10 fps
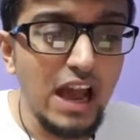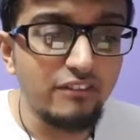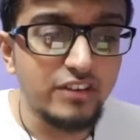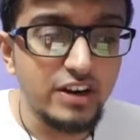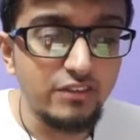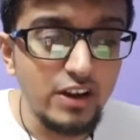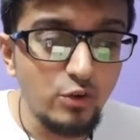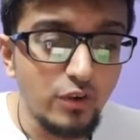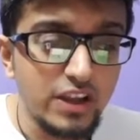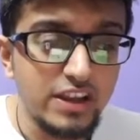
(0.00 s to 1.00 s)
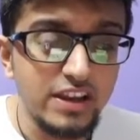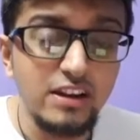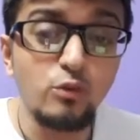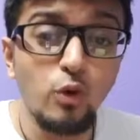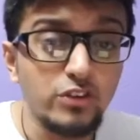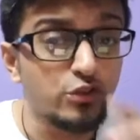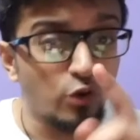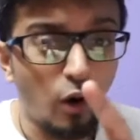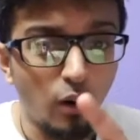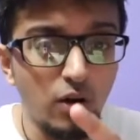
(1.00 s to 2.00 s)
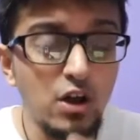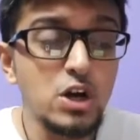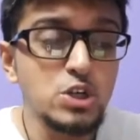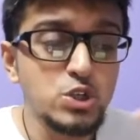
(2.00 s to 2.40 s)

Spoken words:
we have given over here was wrong.